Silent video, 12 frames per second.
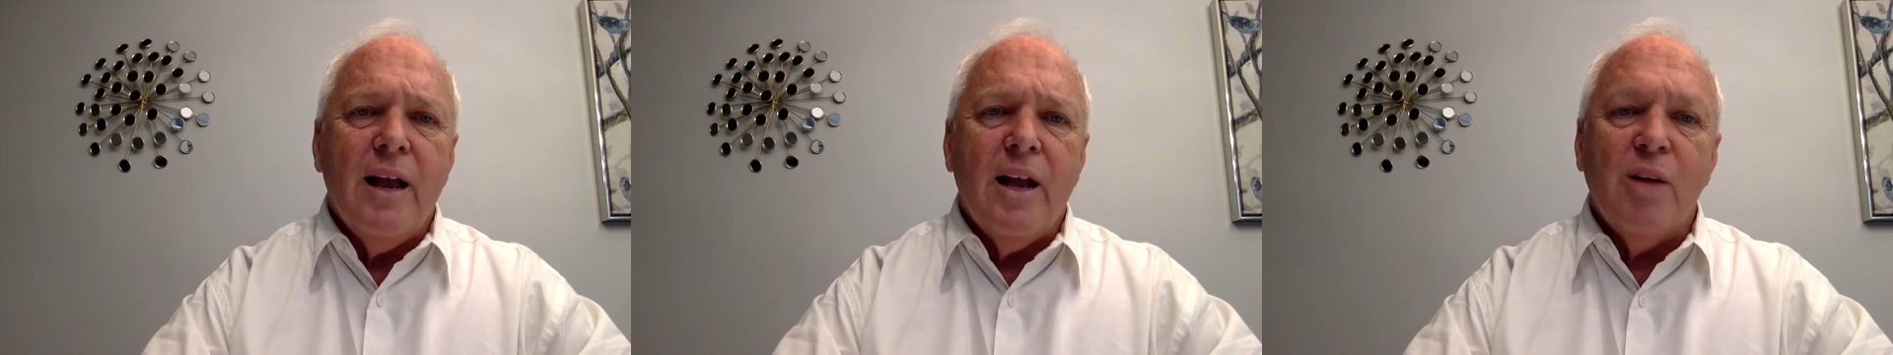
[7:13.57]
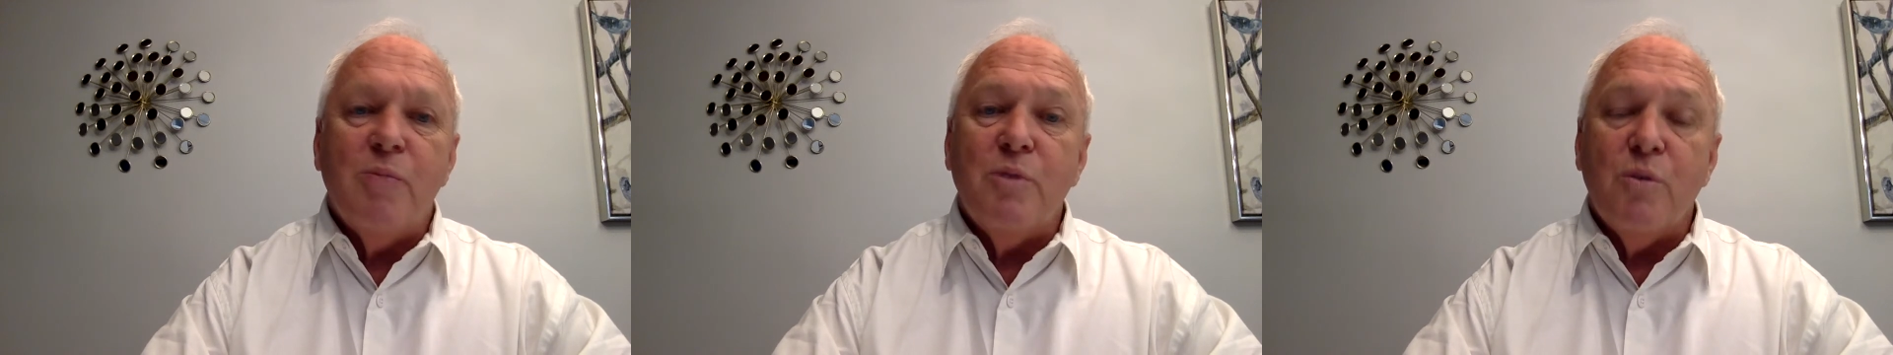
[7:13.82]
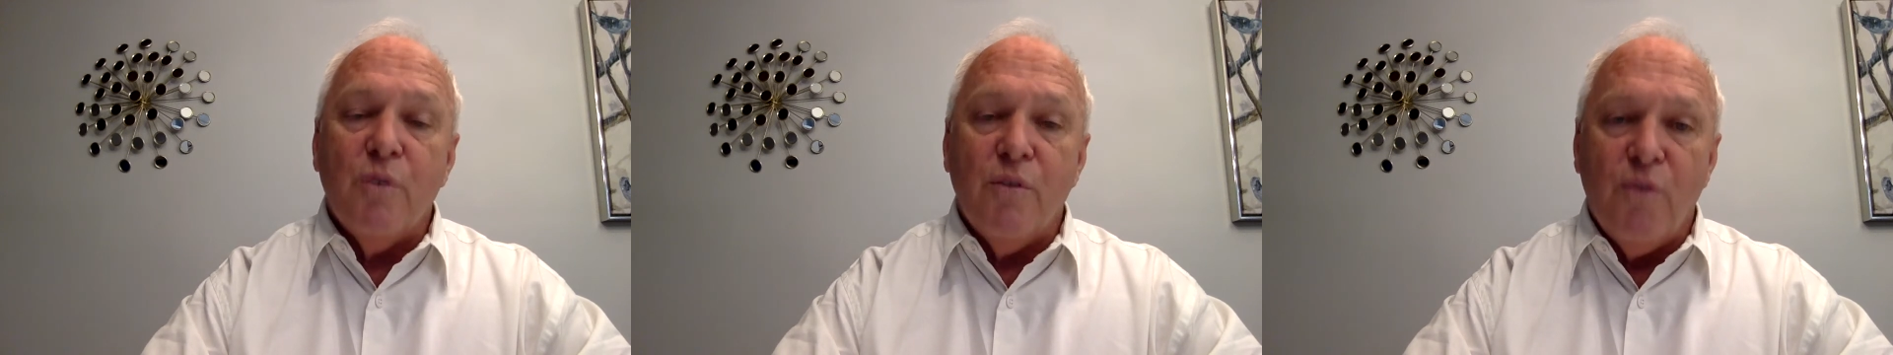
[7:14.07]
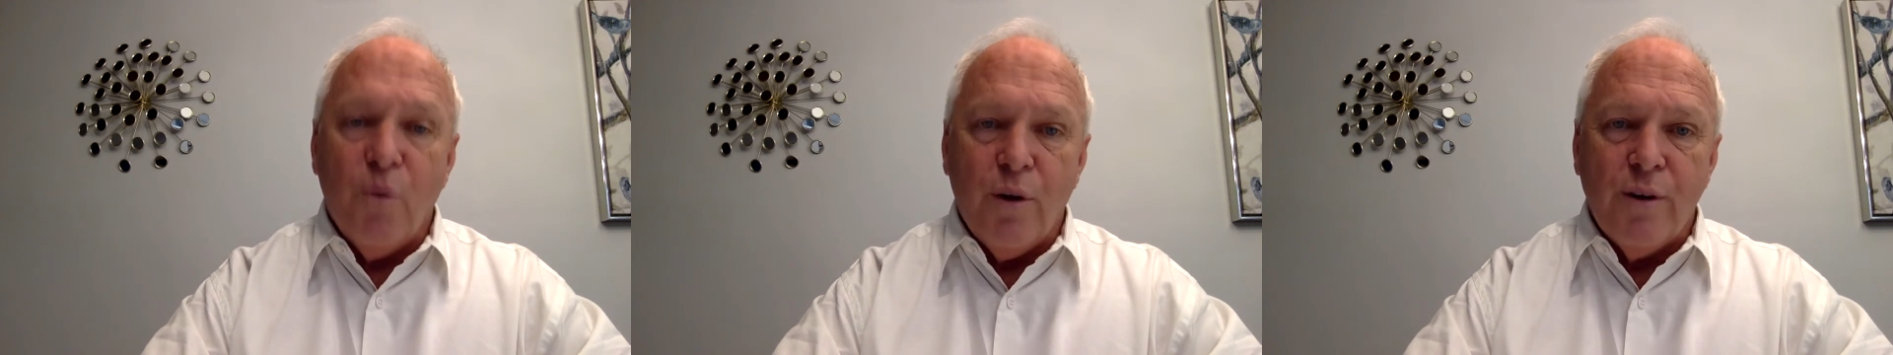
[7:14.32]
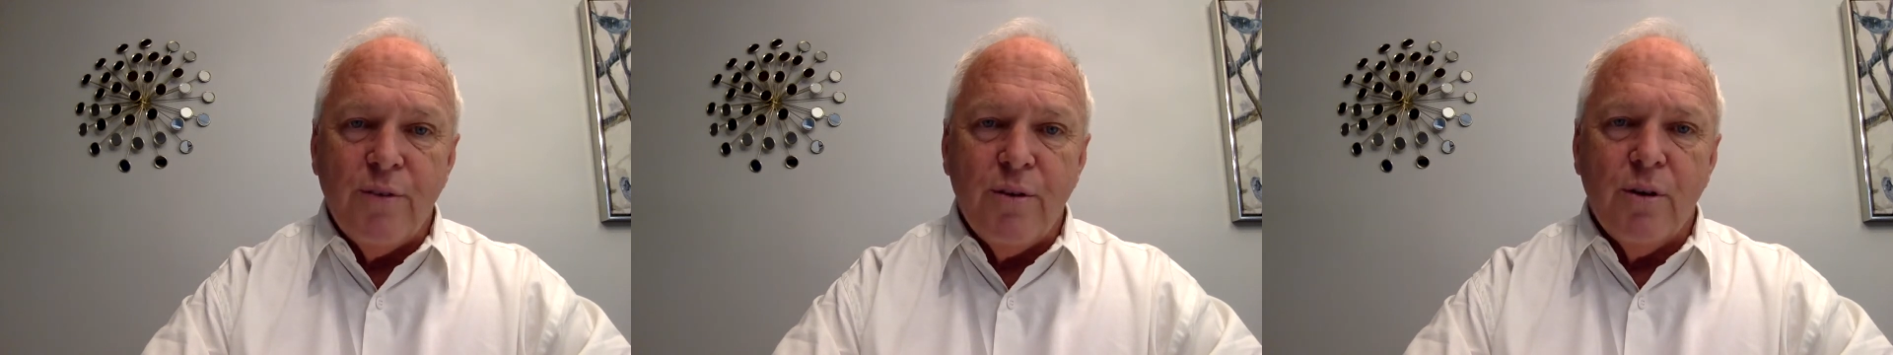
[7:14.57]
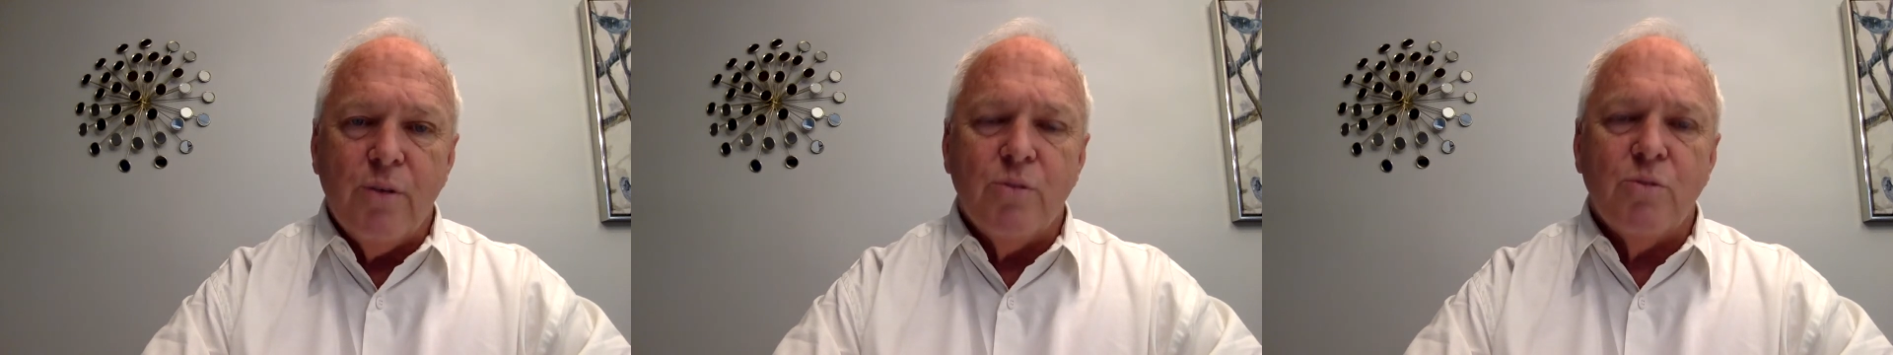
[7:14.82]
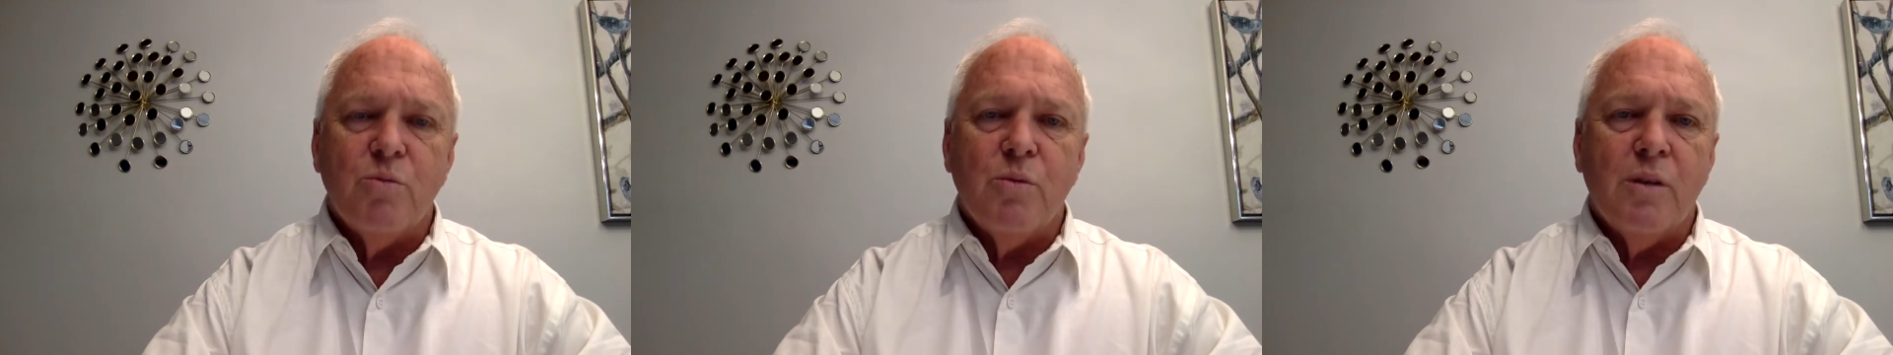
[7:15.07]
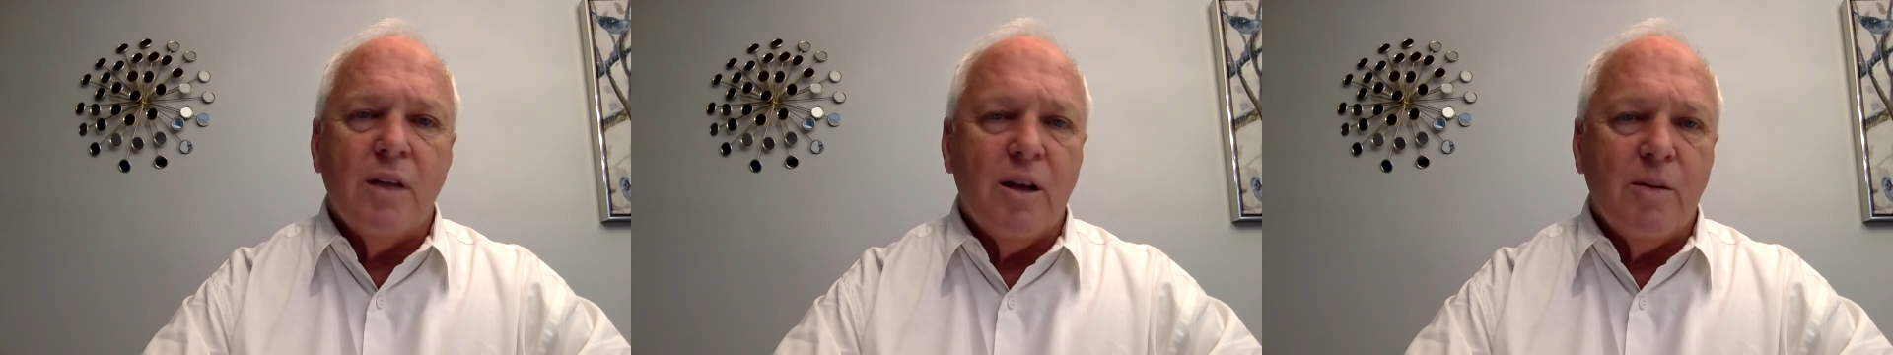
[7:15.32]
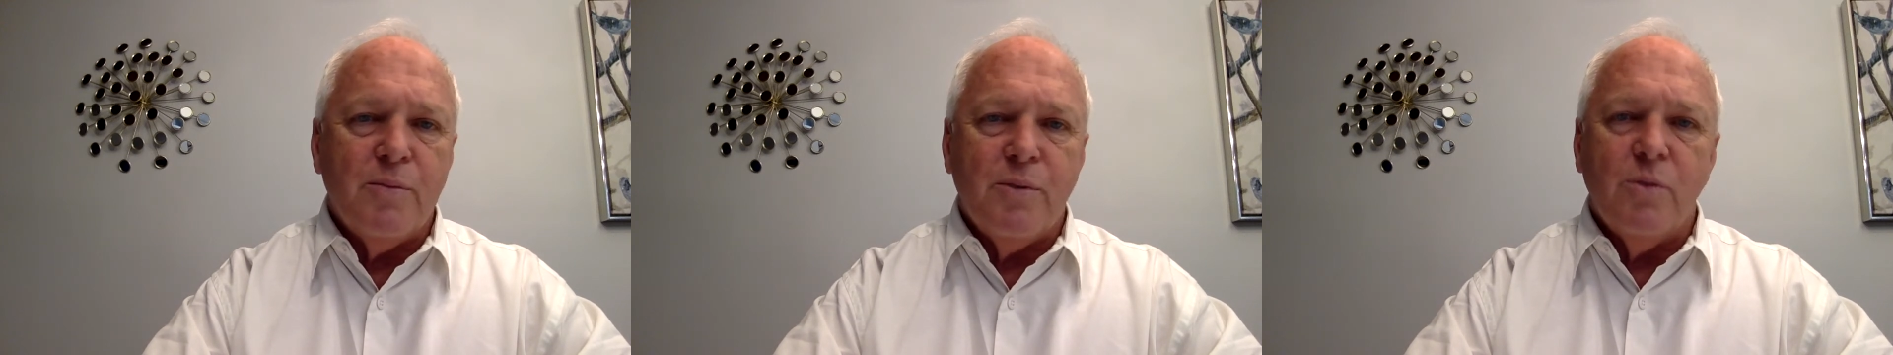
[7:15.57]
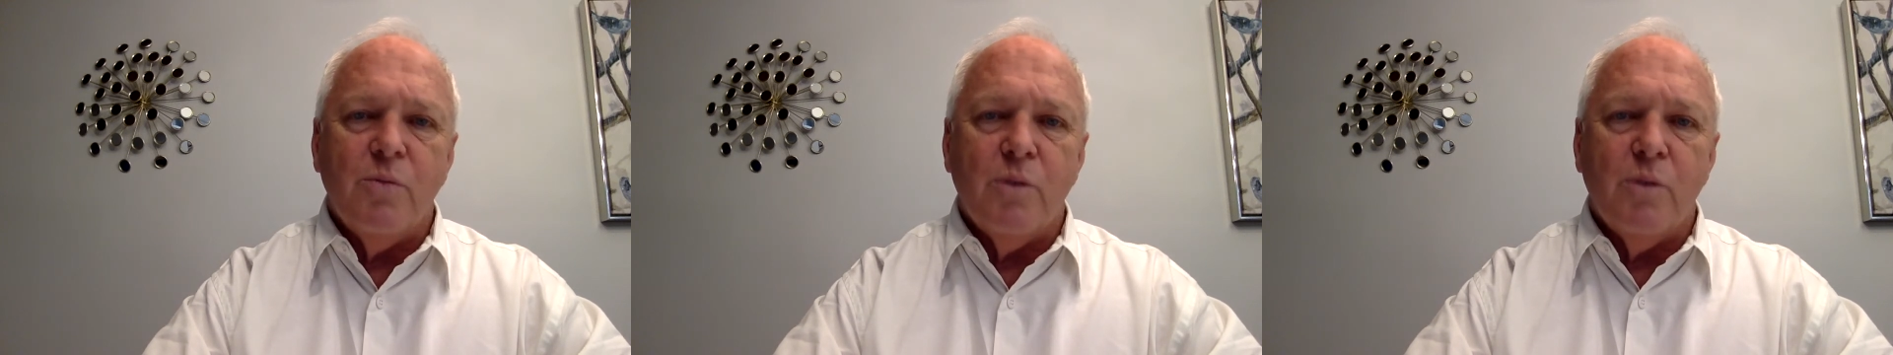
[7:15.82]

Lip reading: help you avoid those. We'll help you,